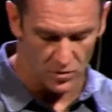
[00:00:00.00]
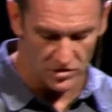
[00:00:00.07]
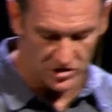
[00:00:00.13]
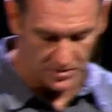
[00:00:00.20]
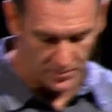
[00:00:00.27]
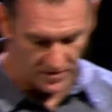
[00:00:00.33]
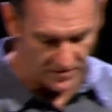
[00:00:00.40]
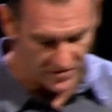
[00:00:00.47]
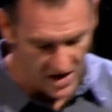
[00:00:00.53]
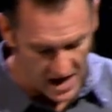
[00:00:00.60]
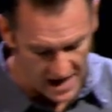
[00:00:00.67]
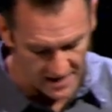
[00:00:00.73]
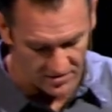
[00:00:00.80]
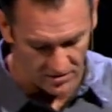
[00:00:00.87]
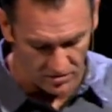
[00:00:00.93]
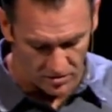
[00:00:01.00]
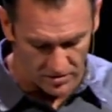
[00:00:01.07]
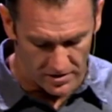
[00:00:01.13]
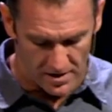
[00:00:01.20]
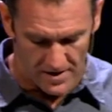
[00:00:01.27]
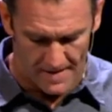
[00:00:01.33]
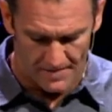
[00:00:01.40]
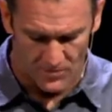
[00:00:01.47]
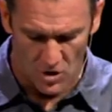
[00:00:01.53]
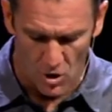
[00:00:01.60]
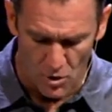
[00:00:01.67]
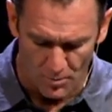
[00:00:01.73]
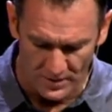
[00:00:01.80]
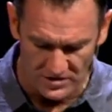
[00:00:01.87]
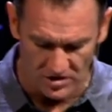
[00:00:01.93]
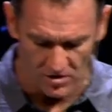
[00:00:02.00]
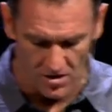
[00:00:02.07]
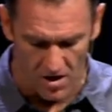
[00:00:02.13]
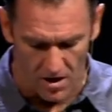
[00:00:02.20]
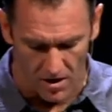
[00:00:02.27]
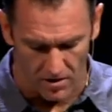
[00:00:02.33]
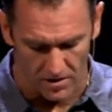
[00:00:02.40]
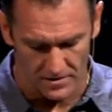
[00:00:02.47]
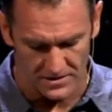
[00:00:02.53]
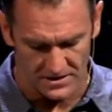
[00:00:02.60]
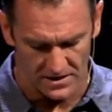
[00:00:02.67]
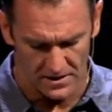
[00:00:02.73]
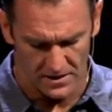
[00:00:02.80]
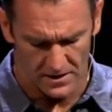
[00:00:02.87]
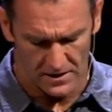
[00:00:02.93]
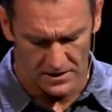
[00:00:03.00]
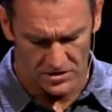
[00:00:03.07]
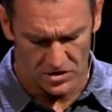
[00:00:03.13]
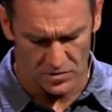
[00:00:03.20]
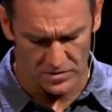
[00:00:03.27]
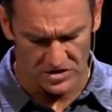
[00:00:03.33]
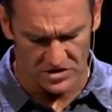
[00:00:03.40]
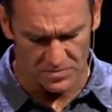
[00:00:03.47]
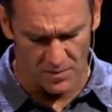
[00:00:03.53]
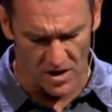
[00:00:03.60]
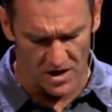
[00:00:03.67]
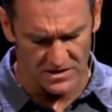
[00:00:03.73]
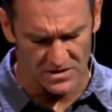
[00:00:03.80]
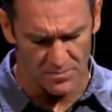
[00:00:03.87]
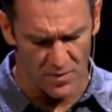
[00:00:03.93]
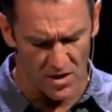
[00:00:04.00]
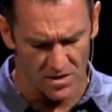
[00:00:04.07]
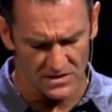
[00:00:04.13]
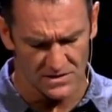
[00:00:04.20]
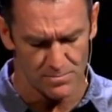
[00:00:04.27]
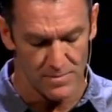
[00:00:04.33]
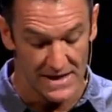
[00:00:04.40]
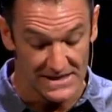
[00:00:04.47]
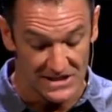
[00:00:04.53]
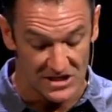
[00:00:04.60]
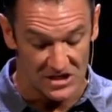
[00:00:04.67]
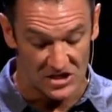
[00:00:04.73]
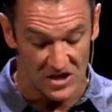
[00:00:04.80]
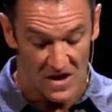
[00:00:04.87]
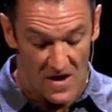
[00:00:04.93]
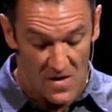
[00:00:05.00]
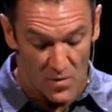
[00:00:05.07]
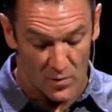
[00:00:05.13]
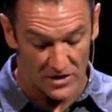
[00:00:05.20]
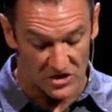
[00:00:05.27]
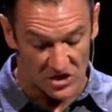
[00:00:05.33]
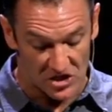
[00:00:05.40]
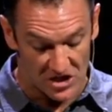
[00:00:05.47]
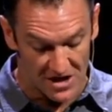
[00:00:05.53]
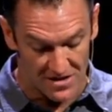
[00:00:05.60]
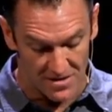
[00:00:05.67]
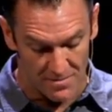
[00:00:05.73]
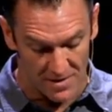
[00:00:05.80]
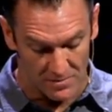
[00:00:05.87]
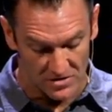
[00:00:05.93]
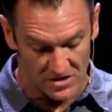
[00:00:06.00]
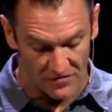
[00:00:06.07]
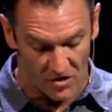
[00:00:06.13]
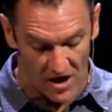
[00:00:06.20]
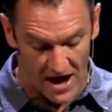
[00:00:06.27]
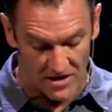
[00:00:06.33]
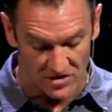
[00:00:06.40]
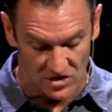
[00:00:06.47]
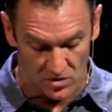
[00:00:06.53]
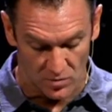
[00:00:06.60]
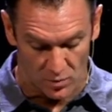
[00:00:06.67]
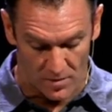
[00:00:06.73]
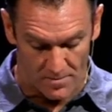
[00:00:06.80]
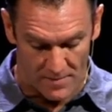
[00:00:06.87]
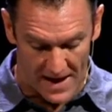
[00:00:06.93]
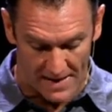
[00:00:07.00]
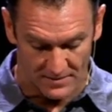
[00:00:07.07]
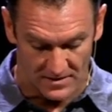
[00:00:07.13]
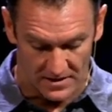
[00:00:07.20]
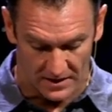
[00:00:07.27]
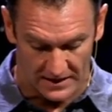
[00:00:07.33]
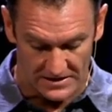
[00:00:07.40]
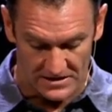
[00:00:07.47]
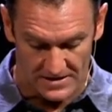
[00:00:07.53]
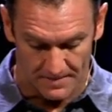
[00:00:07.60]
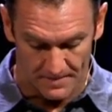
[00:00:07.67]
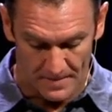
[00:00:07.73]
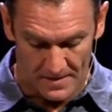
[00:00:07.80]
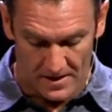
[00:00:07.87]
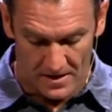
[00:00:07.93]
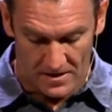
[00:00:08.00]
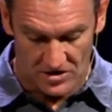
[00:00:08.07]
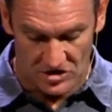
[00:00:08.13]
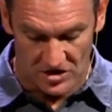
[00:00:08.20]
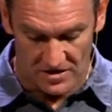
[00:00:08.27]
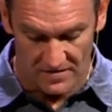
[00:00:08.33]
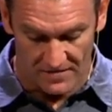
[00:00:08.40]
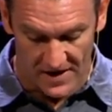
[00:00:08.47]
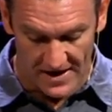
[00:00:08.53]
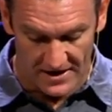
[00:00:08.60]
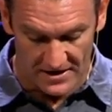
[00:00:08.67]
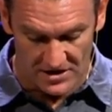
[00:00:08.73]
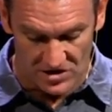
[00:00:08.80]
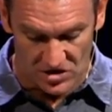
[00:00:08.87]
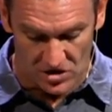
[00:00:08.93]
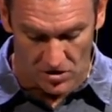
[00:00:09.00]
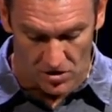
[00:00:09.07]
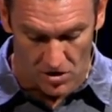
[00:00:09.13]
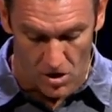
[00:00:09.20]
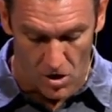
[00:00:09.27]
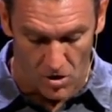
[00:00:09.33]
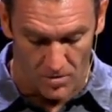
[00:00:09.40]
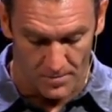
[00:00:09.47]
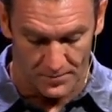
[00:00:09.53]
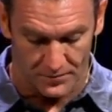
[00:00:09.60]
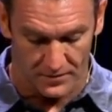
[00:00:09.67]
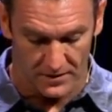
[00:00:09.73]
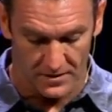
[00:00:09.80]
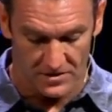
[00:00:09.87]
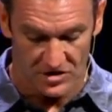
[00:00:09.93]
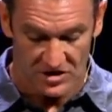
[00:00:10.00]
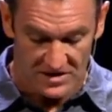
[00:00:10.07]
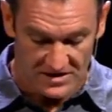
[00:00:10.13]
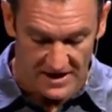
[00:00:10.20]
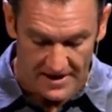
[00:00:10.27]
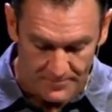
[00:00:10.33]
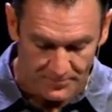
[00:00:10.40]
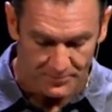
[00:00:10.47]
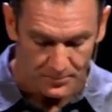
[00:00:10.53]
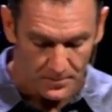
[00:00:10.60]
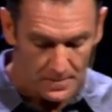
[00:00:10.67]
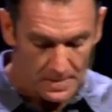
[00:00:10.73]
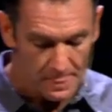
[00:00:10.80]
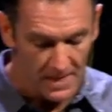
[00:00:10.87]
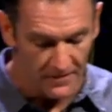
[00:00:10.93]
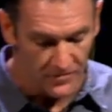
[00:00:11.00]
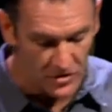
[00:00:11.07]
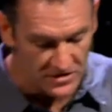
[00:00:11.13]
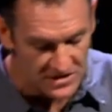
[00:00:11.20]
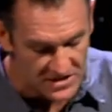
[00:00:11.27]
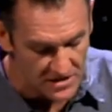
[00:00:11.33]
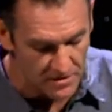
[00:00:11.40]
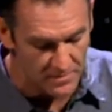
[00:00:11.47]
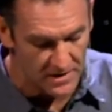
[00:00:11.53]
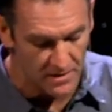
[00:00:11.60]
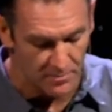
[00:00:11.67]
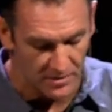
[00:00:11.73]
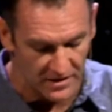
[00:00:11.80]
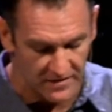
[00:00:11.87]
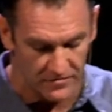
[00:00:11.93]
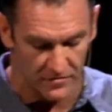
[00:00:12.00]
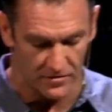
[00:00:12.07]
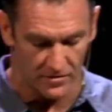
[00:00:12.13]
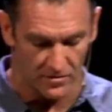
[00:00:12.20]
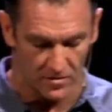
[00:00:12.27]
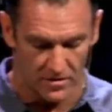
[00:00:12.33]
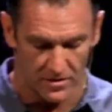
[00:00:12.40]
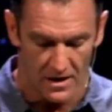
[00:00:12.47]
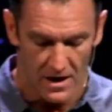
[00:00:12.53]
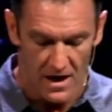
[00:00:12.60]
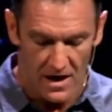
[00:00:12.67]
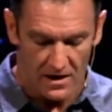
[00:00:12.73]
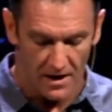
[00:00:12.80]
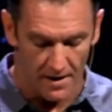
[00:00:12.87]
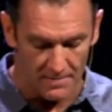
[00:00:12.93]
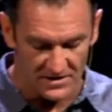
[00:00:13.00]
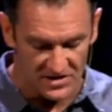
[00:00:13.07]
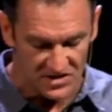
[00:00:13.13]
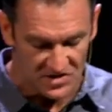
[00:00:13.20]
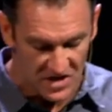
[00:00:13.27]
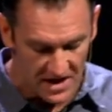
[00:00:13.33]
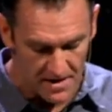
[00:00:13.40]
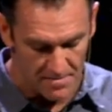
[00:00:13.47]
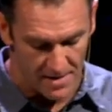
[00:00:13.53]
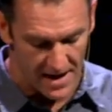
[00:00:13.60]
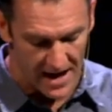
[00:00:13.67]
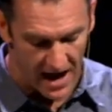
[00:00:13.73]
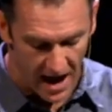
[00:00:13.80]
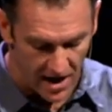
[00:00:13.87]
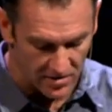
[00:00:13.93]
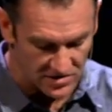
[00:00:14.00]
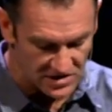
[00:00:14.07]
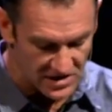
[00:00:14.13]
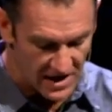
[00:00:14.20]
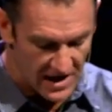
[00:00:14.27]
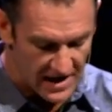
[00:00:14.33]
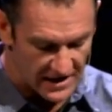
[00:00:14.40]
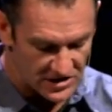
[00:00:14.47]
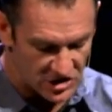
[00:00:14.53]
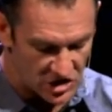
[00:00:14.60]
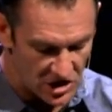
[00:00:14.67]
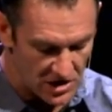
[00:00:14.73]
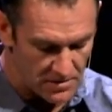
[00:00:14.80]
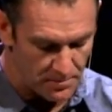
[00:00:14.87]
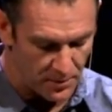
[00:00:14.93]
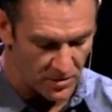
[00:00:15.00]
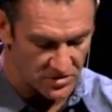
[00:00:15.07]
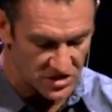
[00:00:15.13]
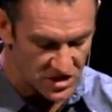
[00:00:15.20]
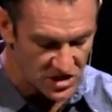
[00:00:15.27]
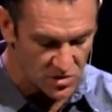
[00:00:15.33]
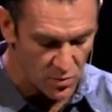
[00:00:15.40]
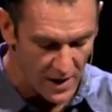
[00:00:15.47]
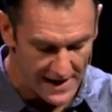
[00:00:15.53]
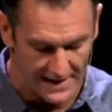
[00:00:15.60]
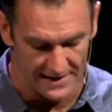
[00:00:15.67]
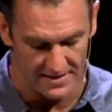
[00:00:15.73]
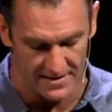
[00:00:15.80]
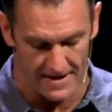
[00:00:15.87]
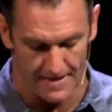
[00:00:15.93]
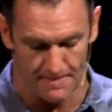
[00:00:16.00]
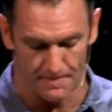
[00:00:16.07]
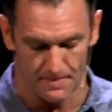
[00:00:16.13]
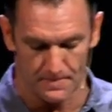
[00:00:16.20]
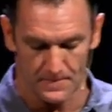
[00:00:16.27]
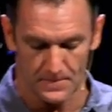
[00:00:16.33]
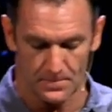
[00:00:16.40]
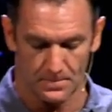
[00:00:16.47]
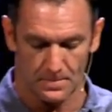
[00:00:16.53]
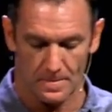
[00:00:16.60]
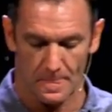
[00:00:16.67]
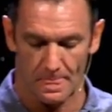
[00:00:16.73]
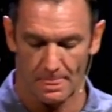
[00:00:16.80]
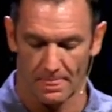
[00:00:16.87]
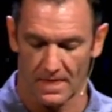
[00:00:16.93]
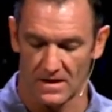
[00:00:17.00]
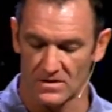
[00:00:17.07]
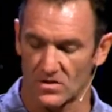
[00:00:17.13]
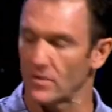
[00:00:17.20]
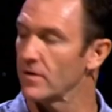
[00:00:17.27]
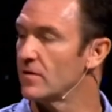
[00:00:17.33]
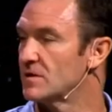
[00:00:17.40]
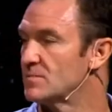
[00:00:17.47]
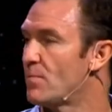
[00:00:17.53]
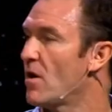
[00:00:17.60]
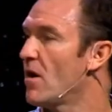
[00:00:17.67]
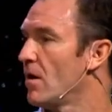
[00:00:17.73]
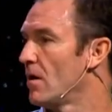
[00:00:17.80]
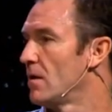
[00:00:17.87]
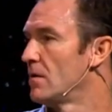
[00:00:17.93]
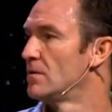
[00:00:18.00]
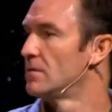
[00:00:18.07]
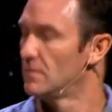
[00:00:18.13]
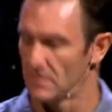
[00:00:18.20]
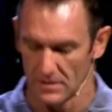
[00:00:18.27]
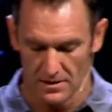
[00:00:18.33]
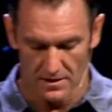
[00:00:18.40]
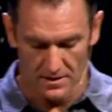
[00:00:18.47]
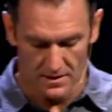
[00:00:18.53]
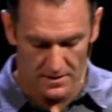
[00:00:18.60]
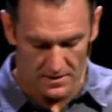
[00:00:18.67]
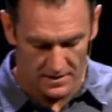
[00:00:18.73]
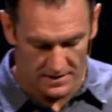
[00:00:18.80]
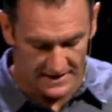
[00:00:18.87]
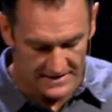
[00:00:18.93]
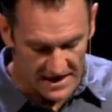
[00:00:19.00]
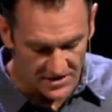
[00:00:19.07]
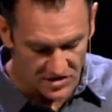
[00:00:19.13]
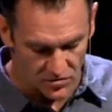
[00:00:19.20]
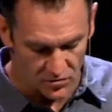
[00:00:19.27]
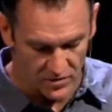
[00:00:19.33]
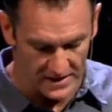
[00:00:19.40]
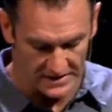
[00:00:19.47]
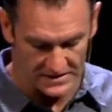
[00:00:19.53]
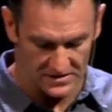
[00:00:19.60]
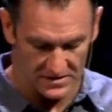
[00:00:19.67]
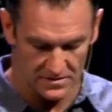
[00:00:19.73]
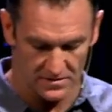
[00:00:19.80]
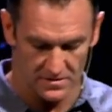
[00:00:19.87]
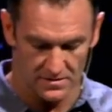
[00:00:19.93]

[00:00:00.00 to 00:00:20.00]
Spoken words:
worshiper of God. The Lord opened her heart to respond to Paul's message. When she and the members of her household were baptized, she invited us to her home. She said, if you consider me a believer in the Lord, come and stay at my house. And she persuaded them. So here it is. Paul, he takes a risk